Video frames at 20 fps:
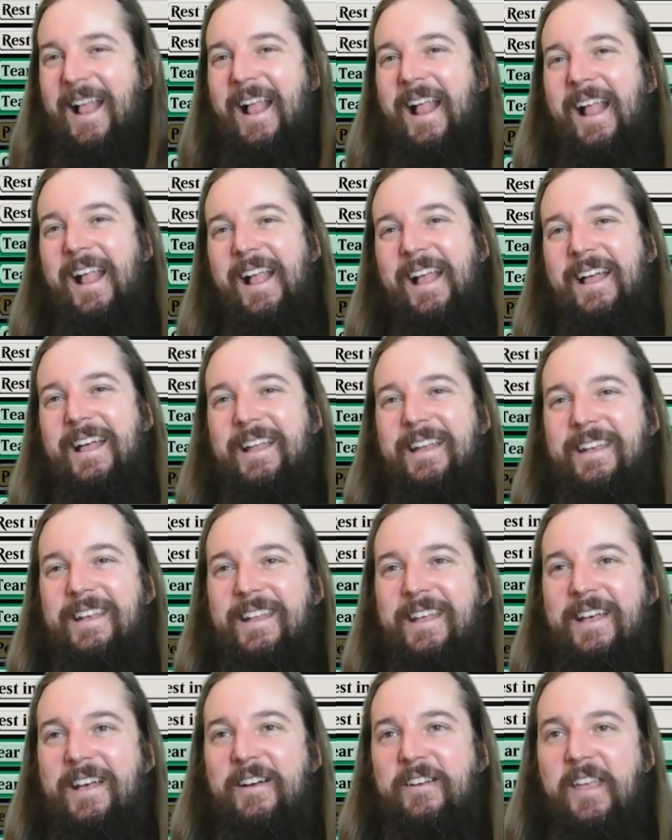And
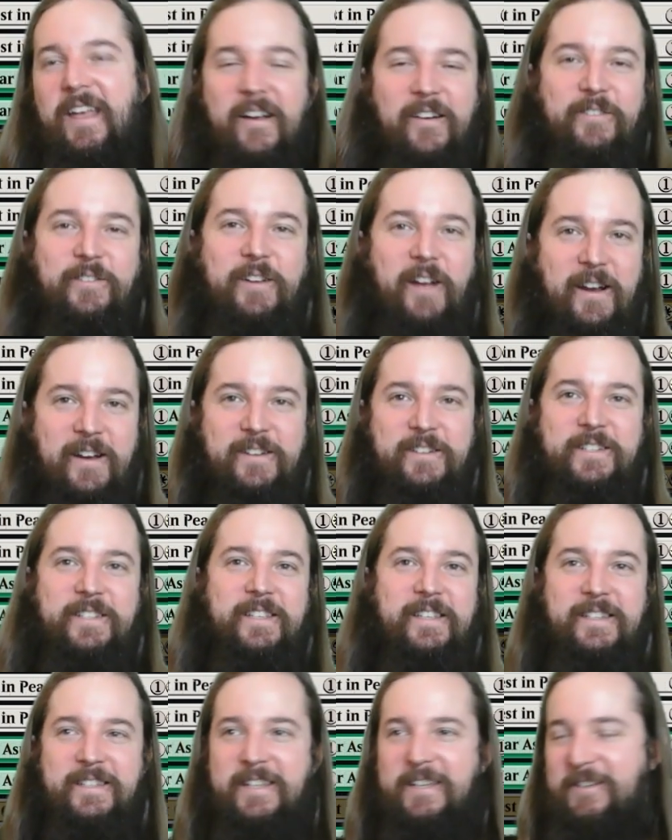yeah, I'll kind of just
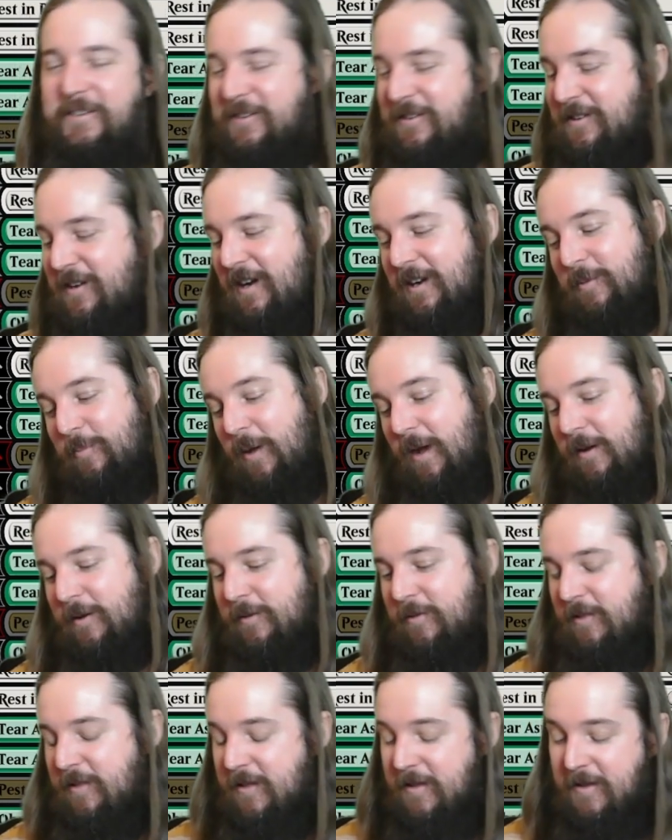continue to talk
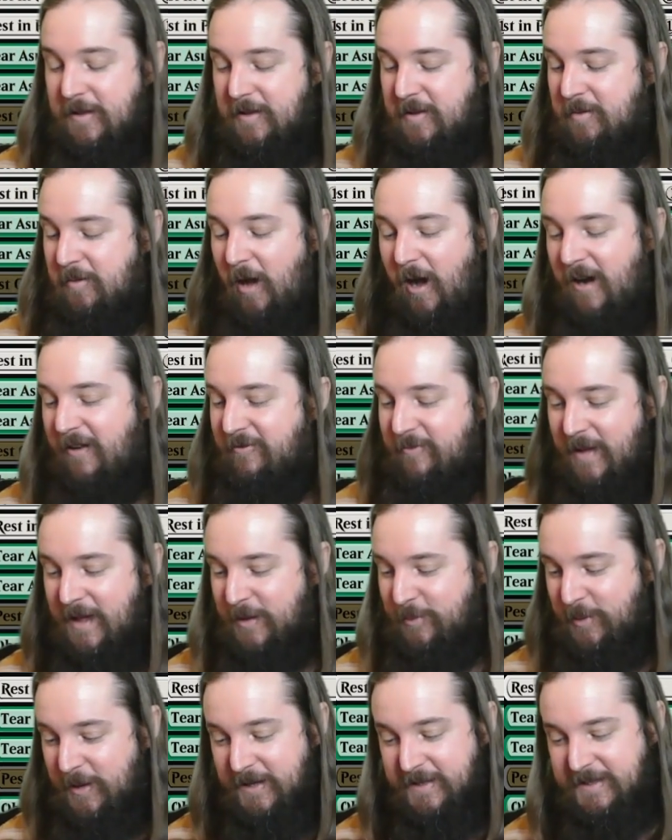about the
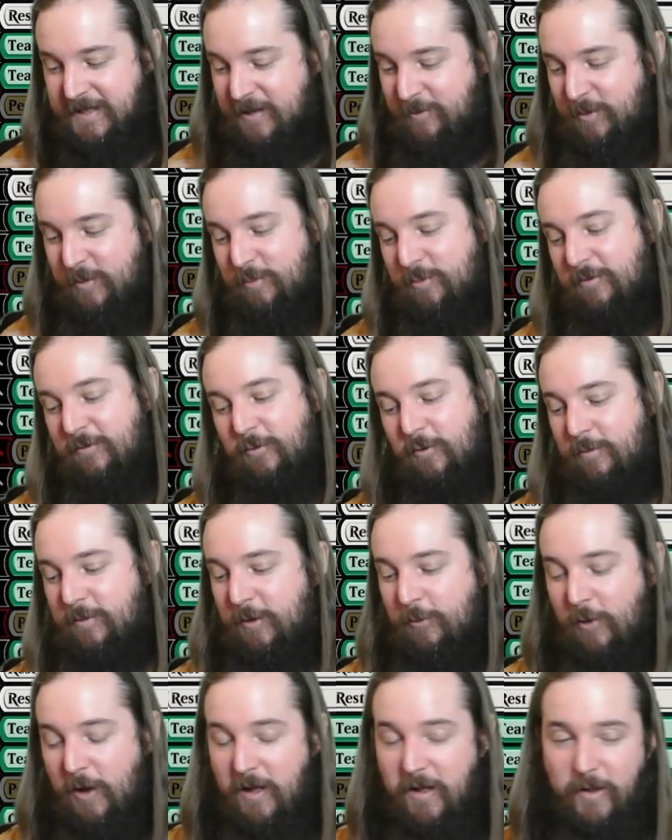off-meta picks that have been
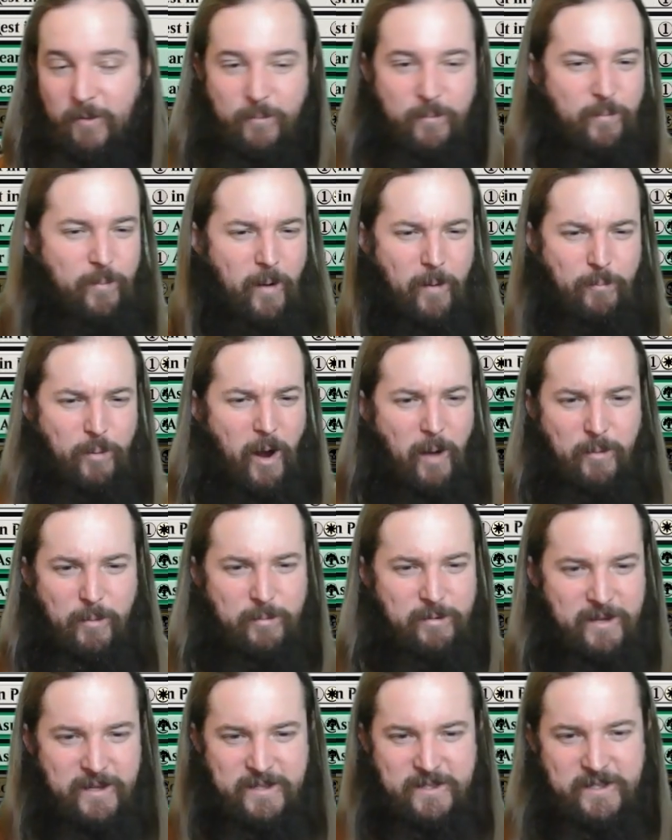performing well.
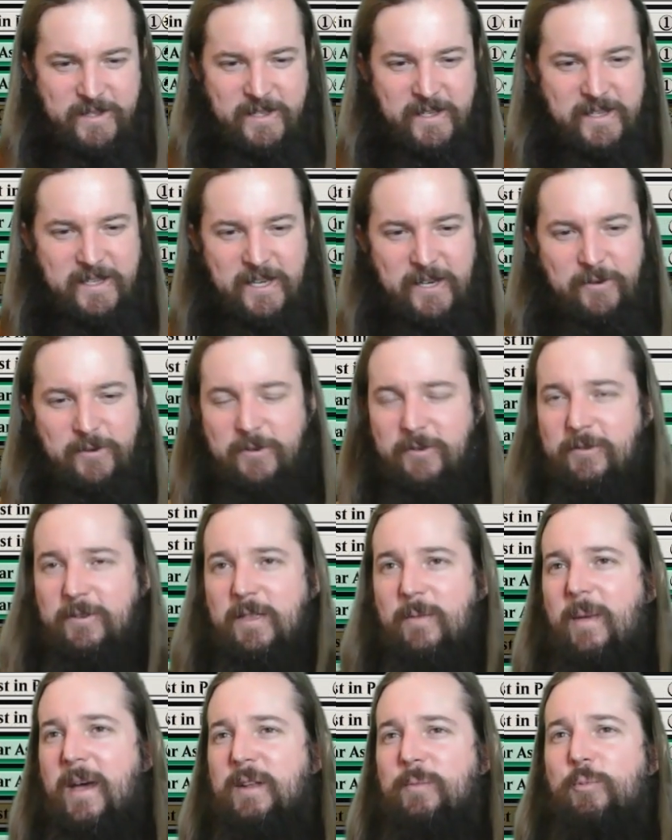Probably just continue doing
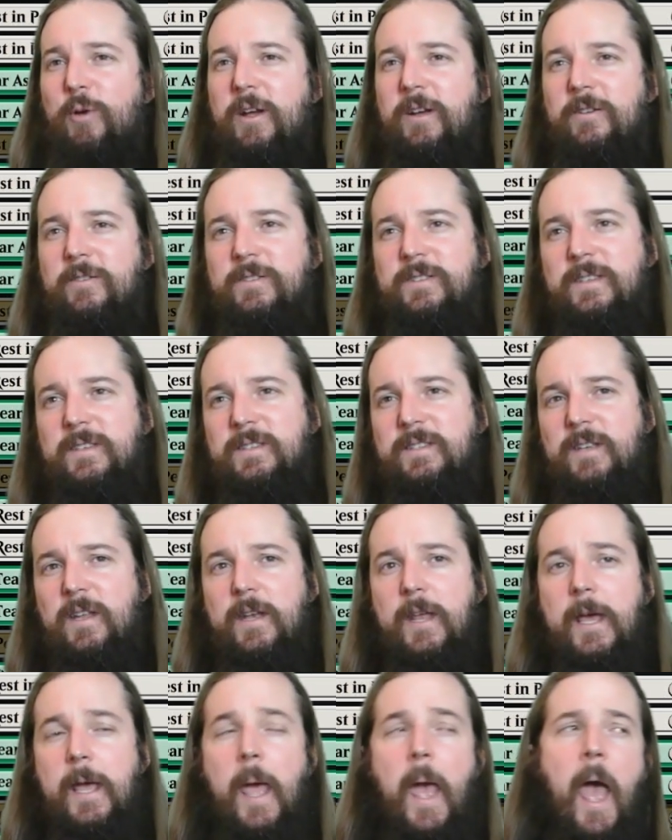the meta breakers this
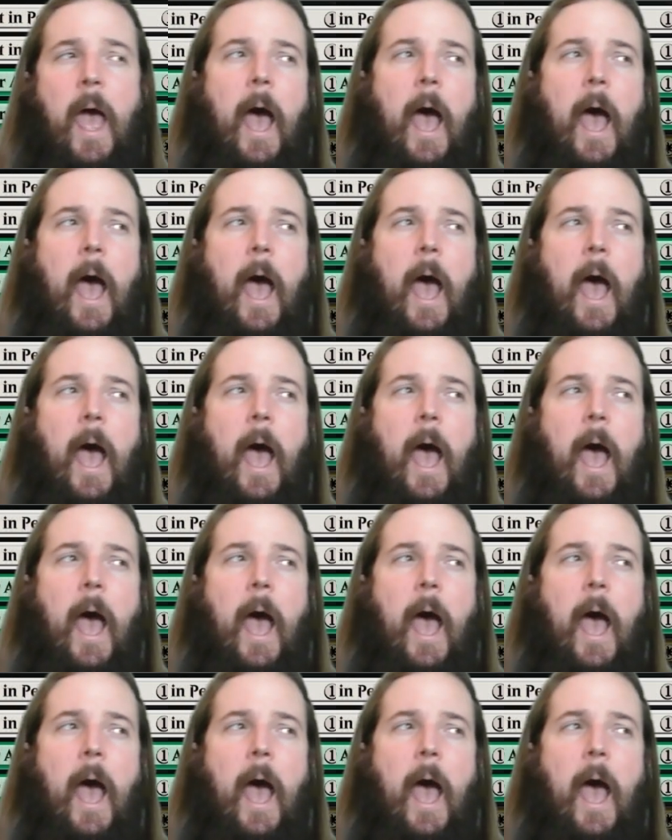Sunday.